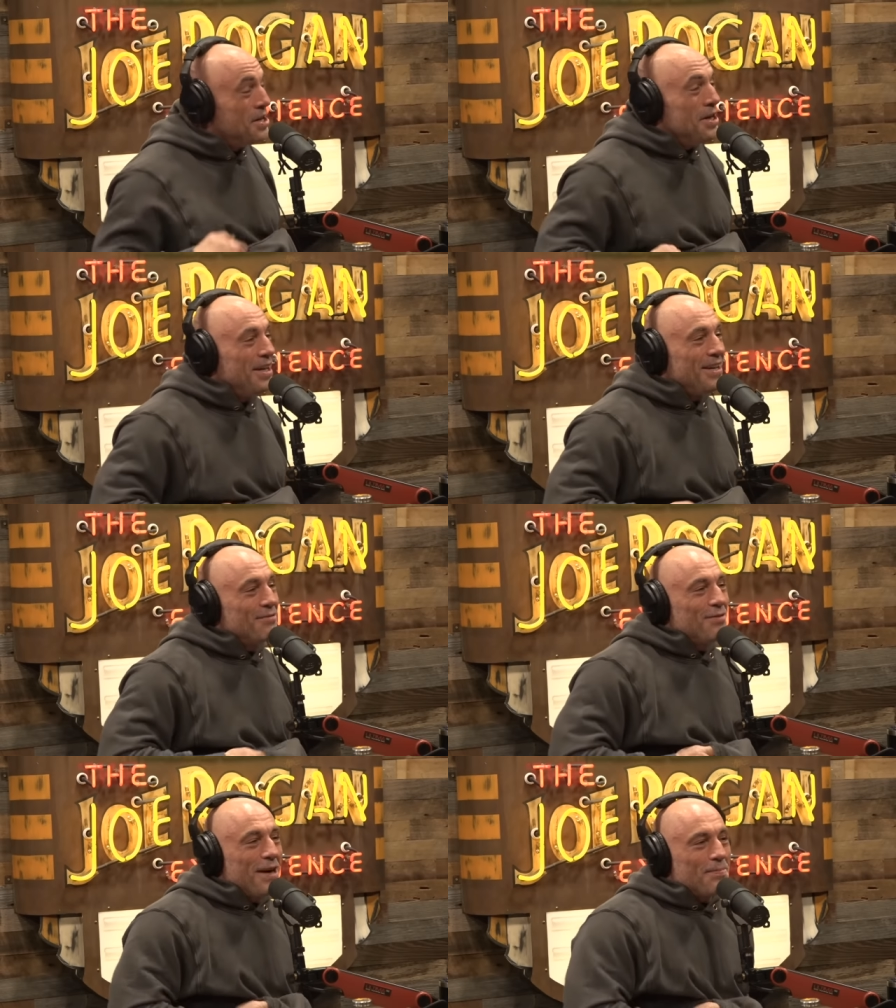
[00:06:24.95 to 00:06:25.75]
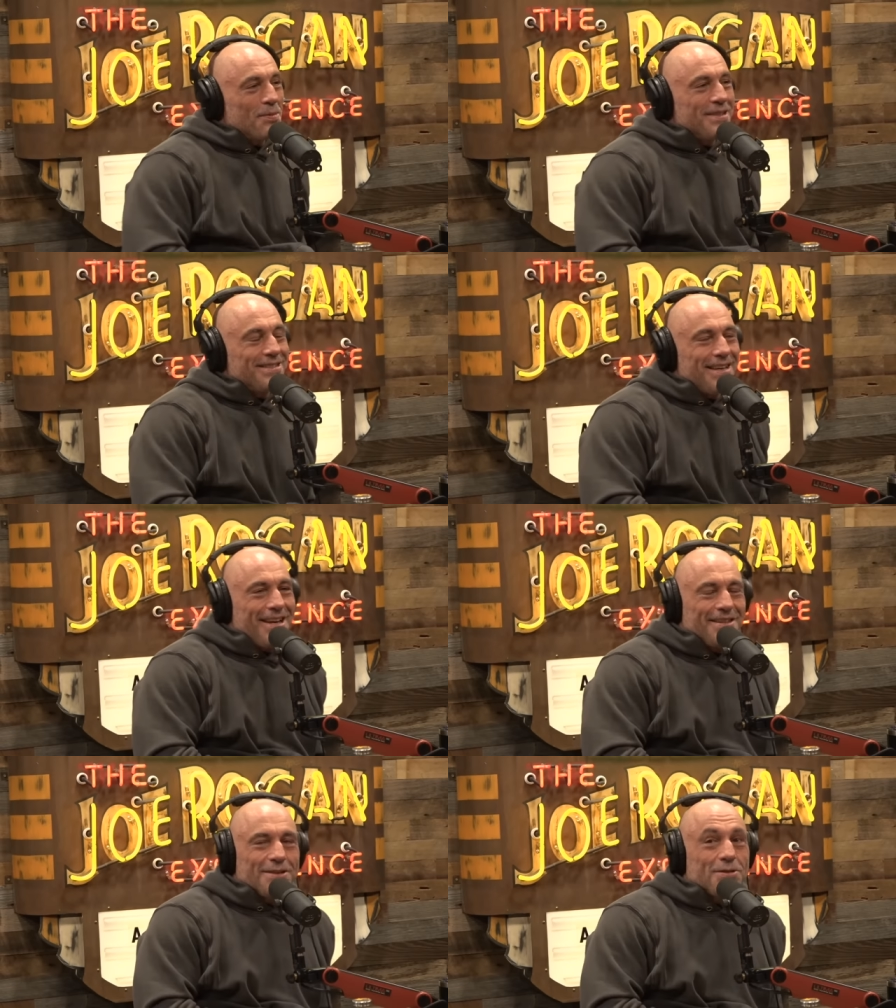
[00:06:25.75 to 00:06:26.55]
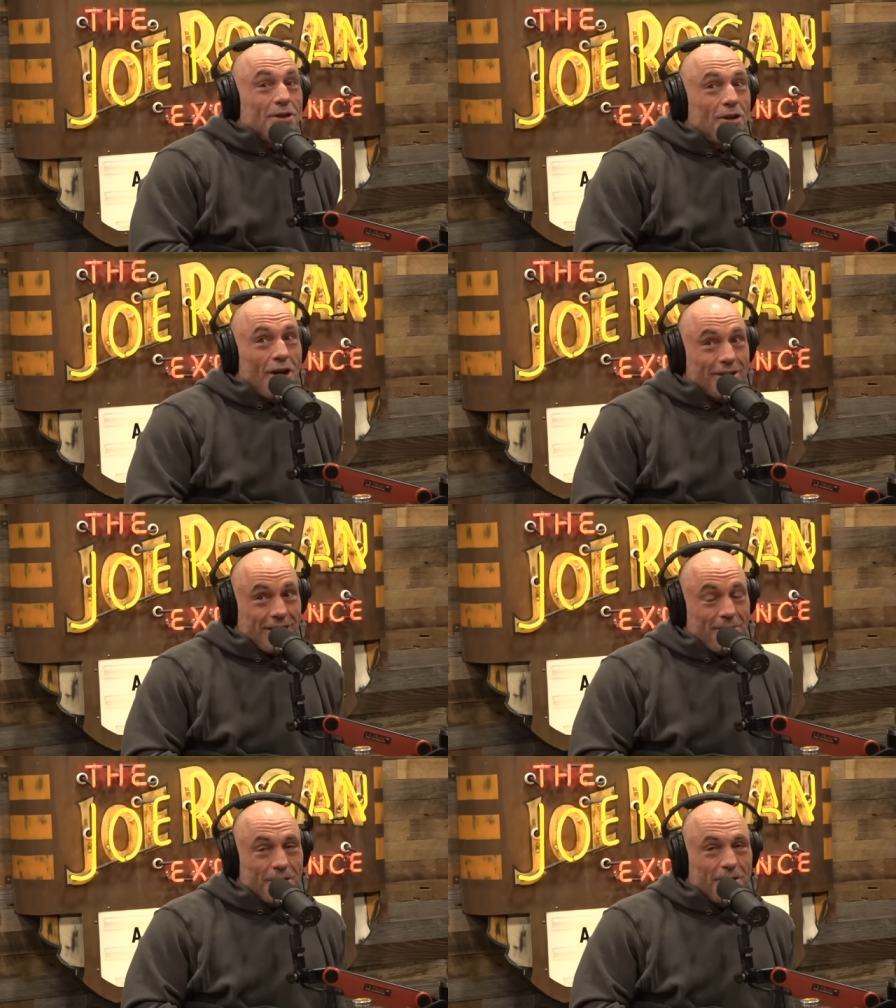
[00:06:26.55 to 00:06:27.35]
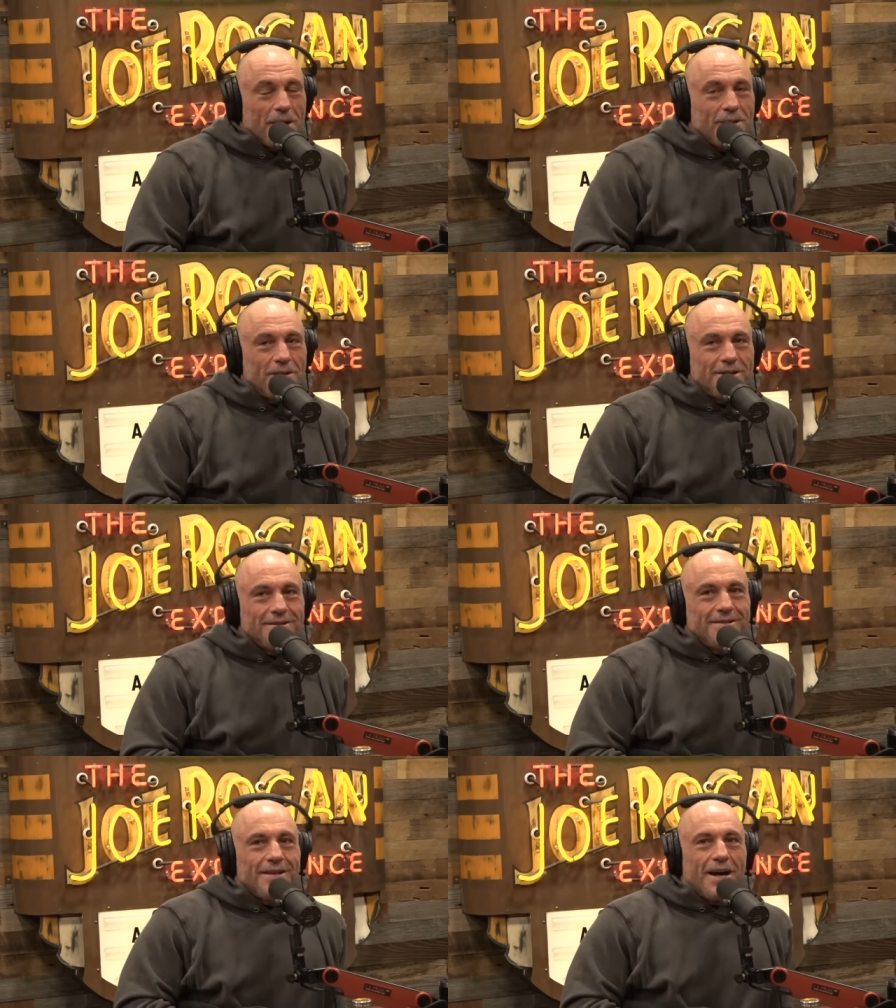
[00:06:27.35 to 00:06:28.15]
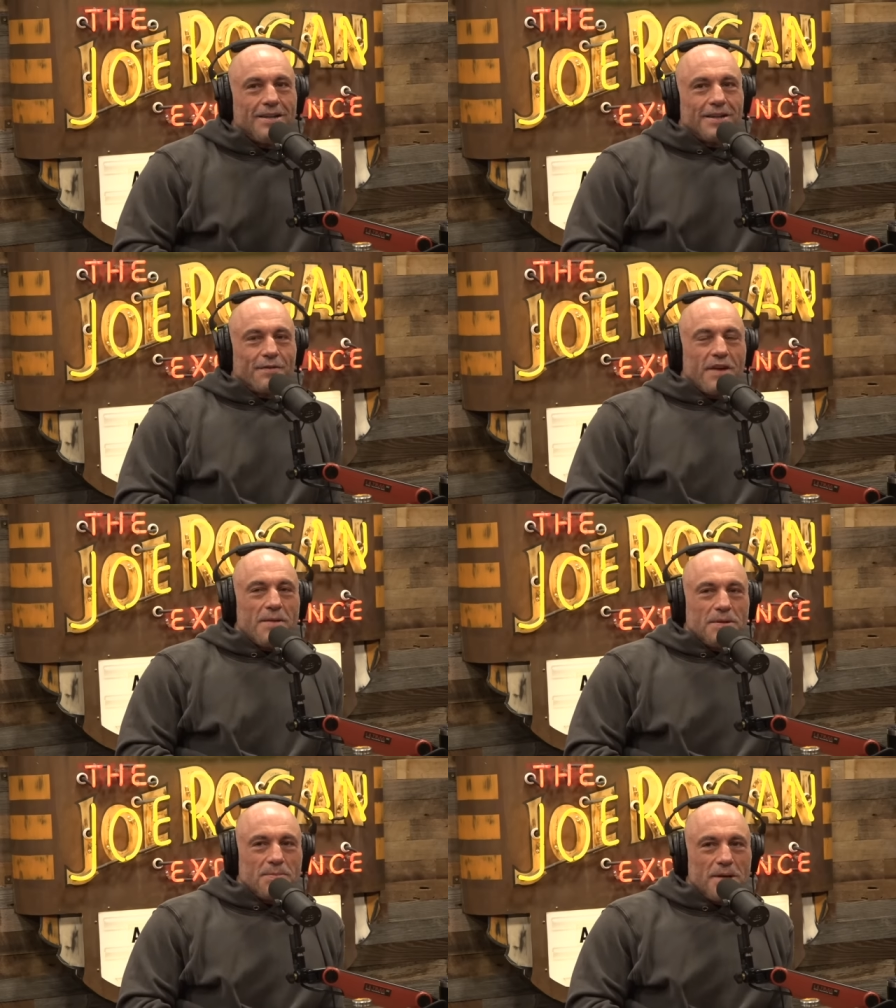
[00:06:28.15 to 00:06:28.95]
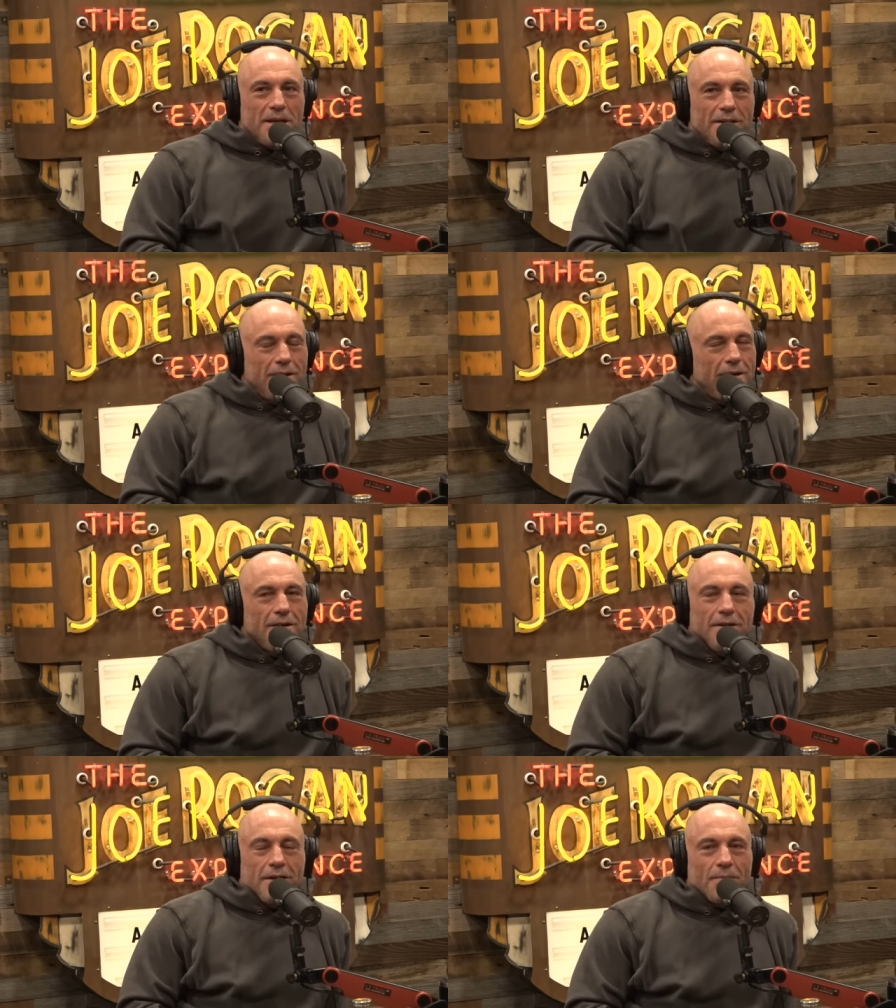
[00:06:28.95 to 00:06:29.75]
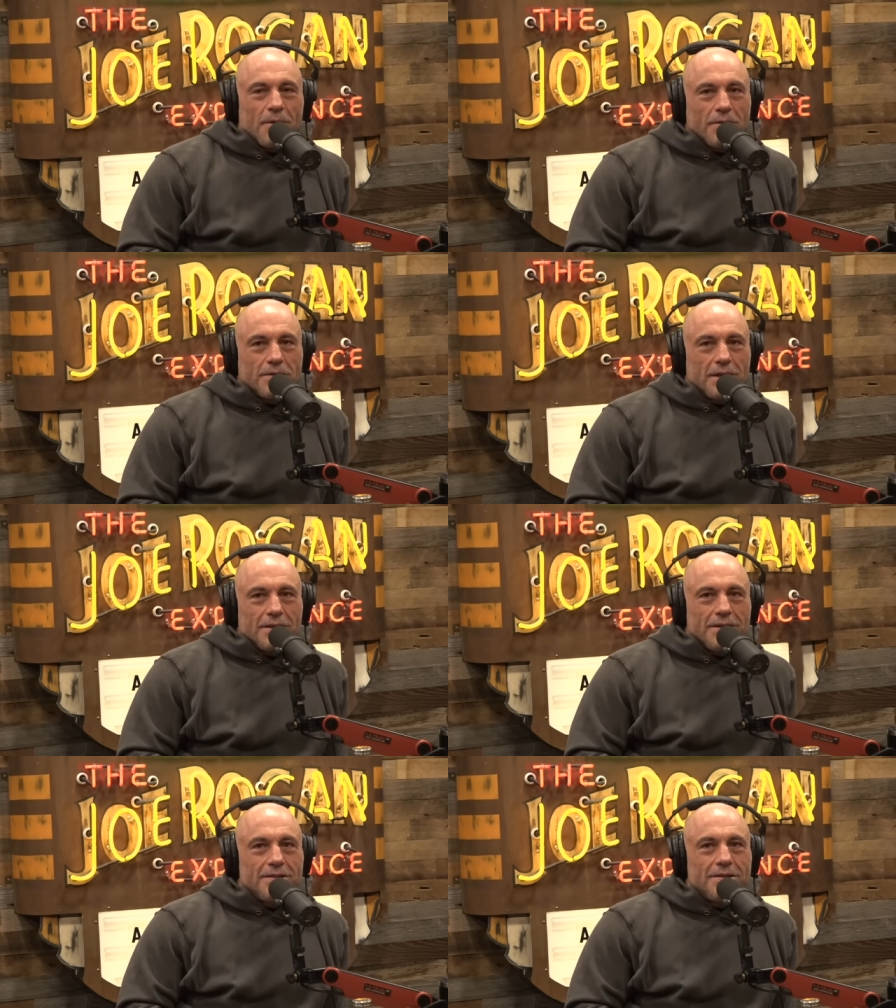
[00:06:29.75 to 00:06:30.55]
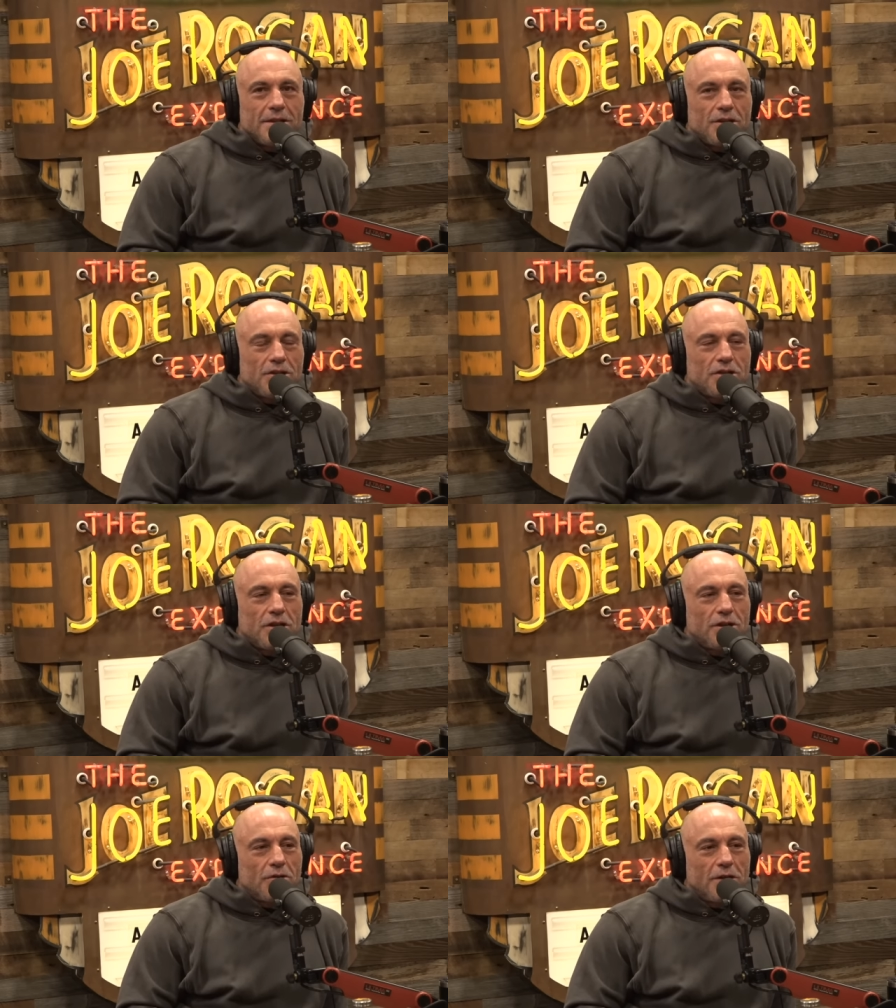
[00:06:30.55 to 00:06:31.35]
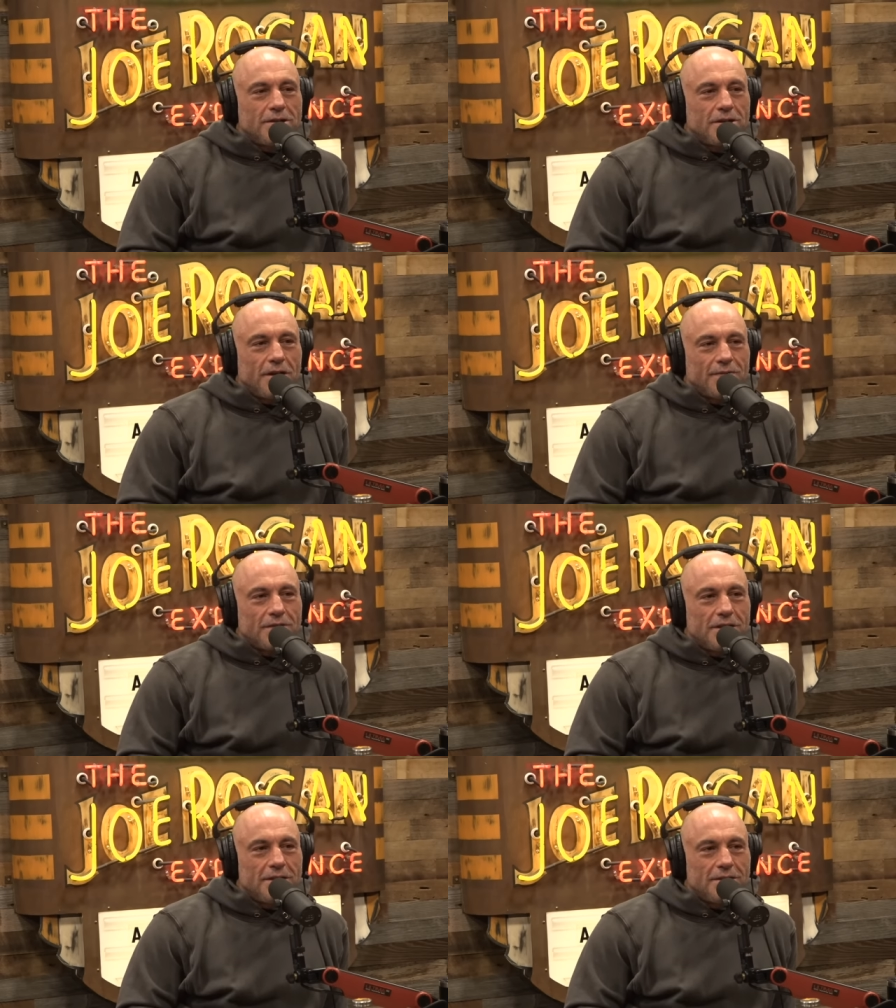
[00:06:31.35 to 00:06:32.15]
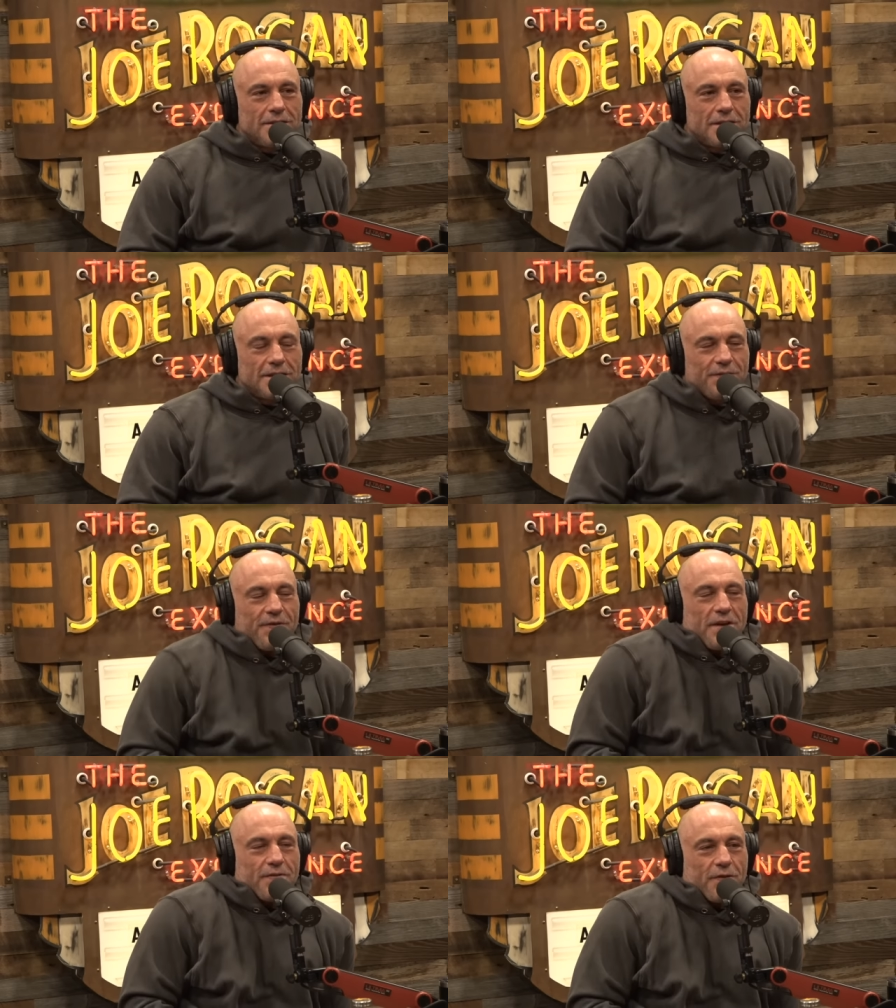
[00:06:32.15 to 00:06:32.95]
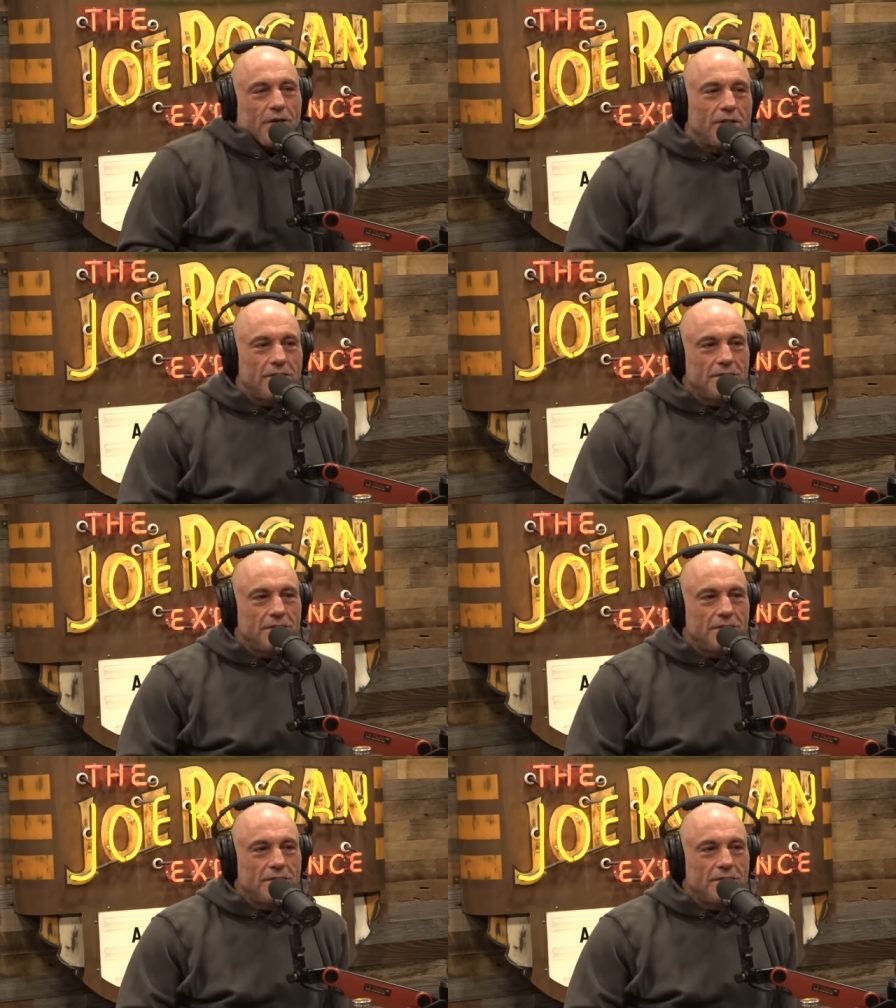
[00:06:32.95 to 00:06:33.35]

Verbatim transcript: I don't. It represent. This was a long time ago, by the way. This is not like famous me, but I was like, this is such such a crazy conversation. Like it's fake fur.